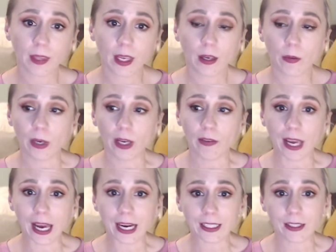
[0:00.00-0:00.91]
We have
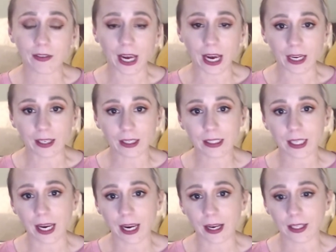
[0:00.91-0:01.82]
active addicts
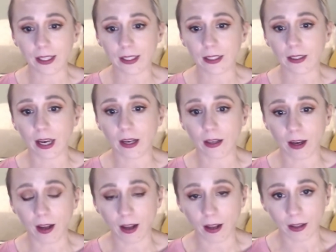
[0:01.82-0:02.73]
and
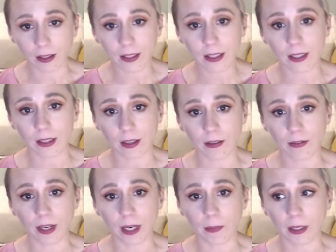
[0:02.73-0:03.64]
alcoholics in our
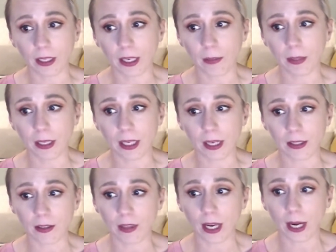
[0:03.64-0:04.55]
family, and because
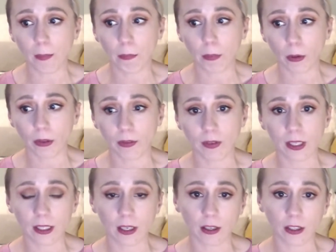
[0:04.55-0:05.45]
of that, both of
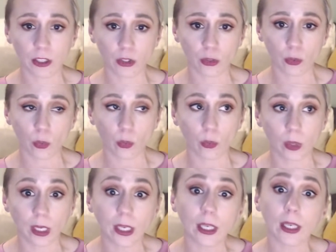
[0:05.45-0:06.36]
us are
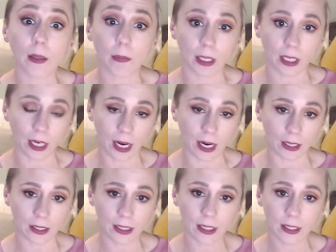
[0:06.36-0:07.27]
extremely
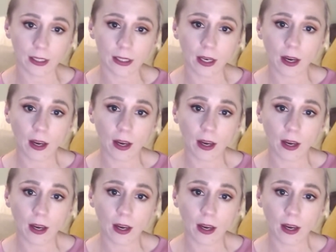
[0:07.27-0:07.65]
cognizant